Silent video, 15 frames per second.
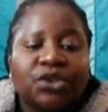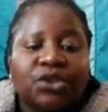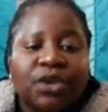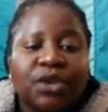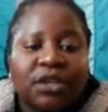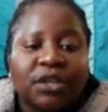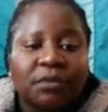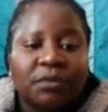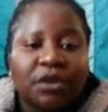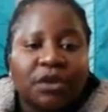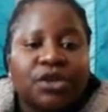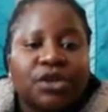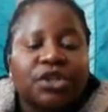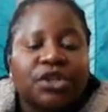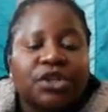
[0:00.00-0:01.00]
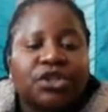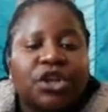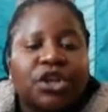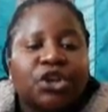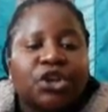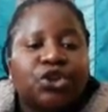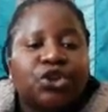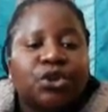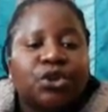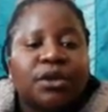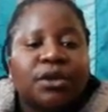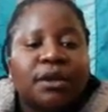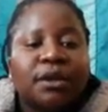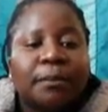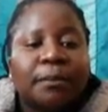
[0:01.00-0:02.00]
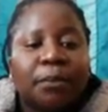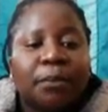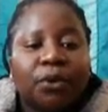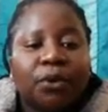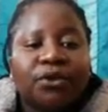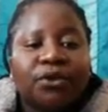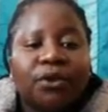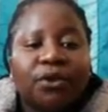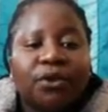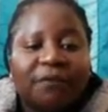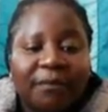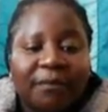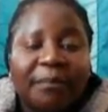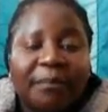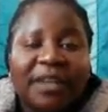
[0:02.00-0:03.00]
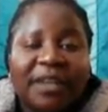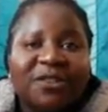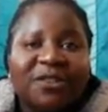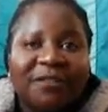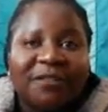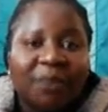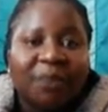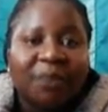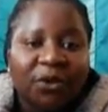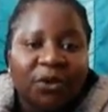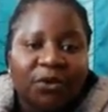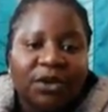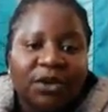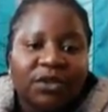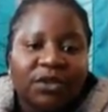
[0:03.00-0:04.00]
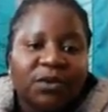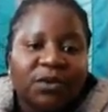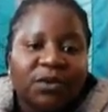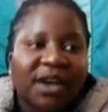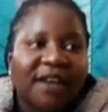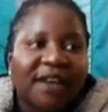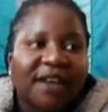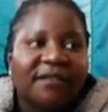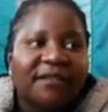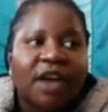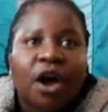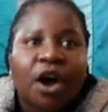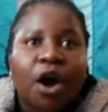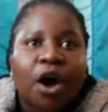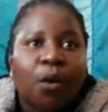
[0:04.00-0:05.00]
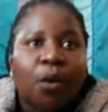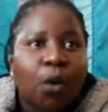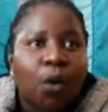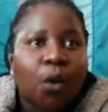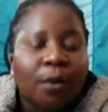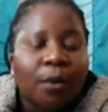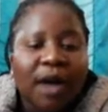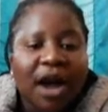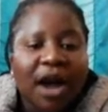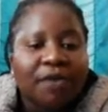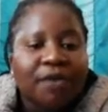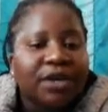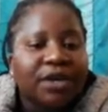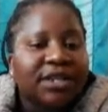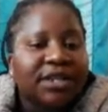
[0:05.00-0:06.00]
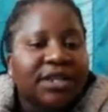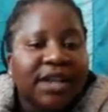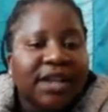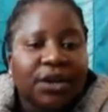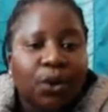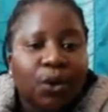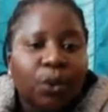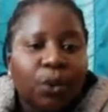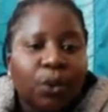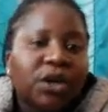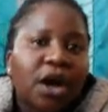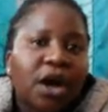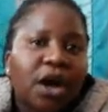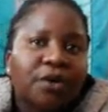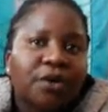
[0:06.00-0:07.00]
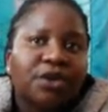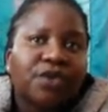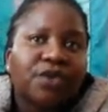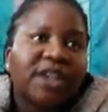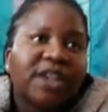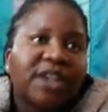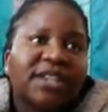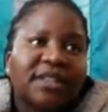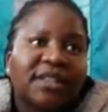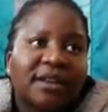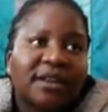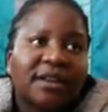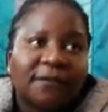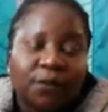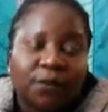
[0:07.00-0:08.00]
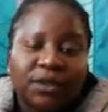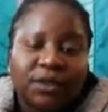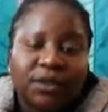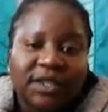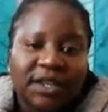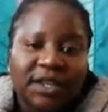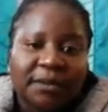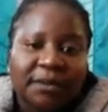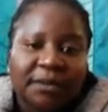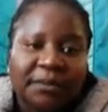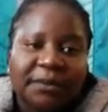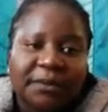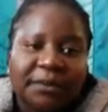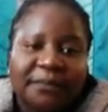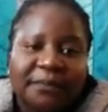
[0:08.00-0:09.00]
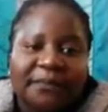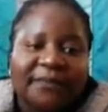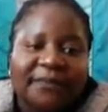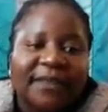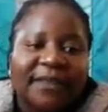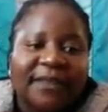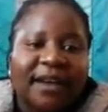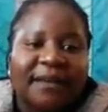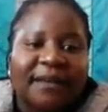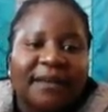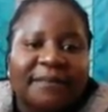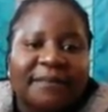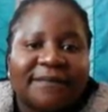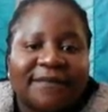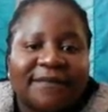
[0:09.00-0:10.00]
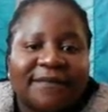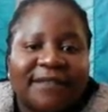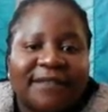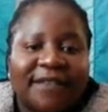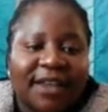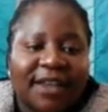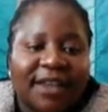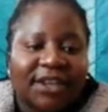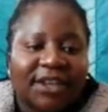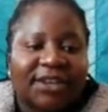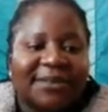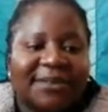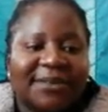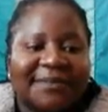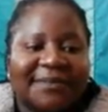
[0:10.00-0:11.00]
to experience the best of both worlds. We have a warm current and cold current right at our footstep. Thank you.